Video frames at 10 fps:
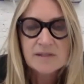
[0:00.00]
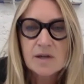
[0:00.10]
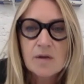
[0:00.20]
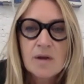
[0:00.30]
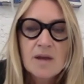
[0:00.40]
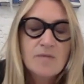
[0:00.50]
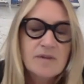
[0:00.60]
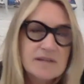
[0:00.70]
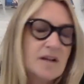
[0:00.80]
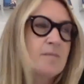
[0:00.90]
So for
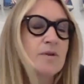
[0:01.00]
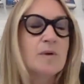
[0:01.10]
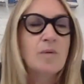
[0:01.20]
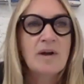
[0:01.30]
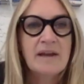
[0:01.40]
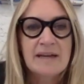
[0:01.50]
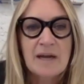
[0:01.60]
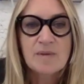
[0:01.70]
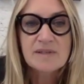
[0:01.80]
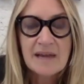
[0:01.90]
example, we're working now
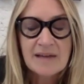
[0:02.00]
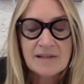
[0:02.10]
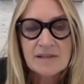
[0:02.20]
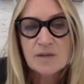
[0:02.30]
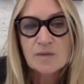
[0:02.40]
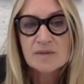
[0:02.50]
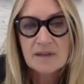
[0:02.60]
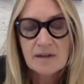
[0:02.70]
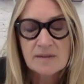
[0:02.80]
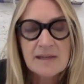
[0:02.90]
with satins that are
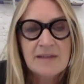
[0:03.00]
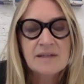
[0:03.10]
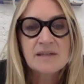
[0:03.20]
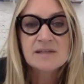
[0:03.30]
recycled satins,